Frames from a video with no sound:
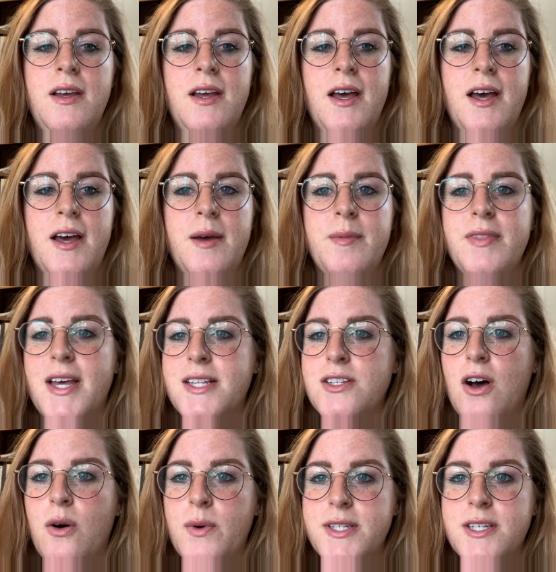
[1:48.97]
And that's
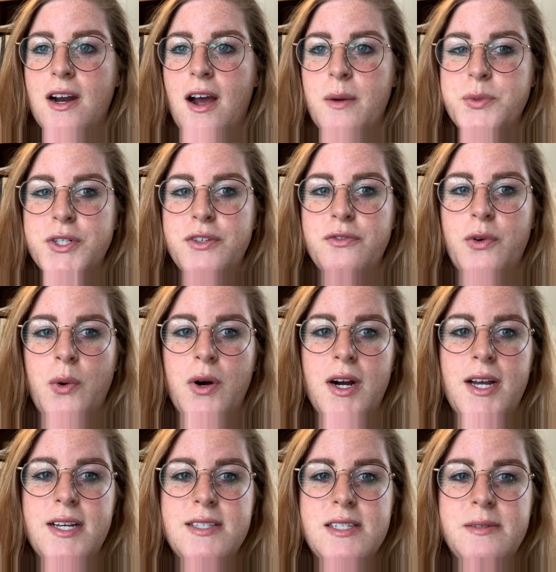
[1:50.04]
always an option for
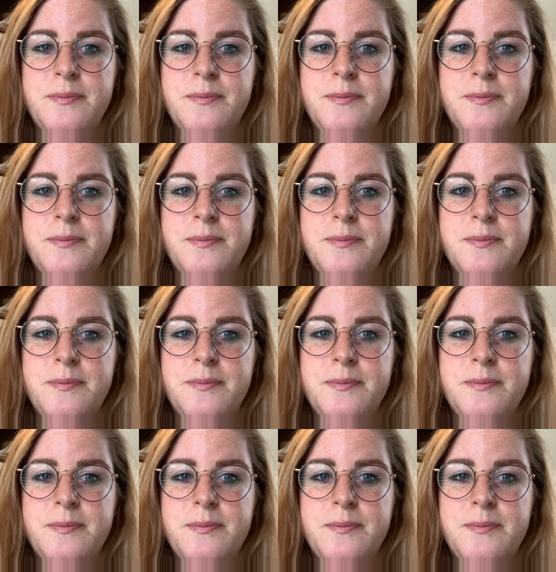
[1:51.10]
us.